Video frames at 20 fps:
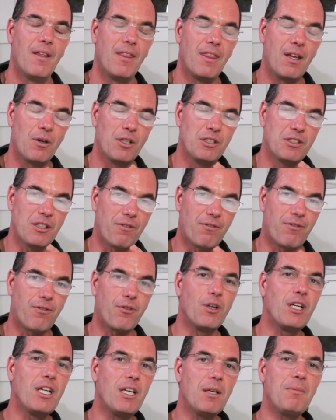There is a
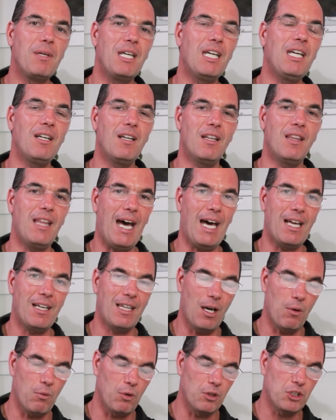freedom in that
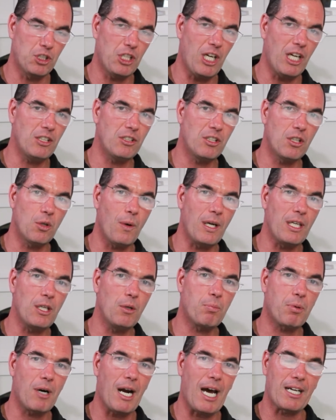that will change the way
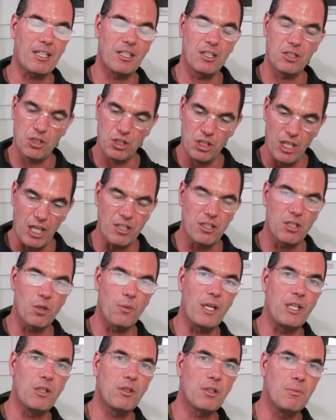you practice, change the
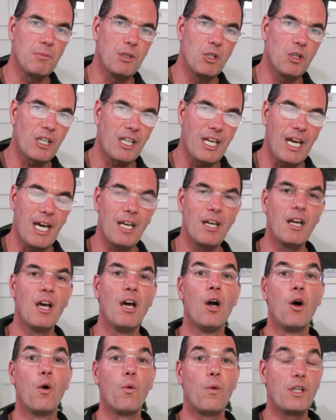way you communicate
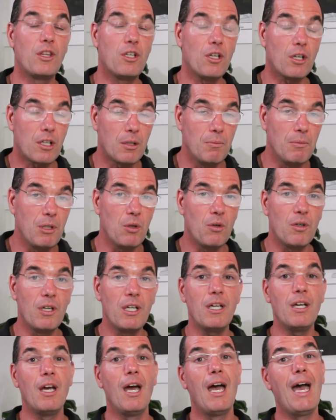with your
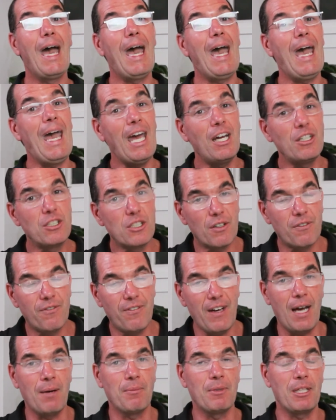community and your
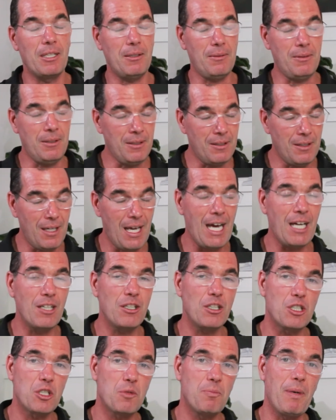family and
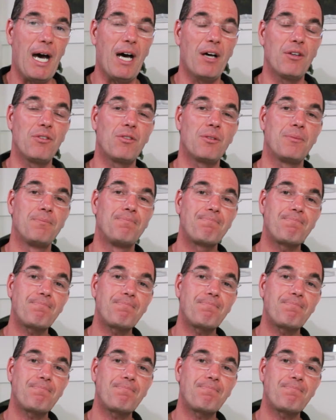your spouse,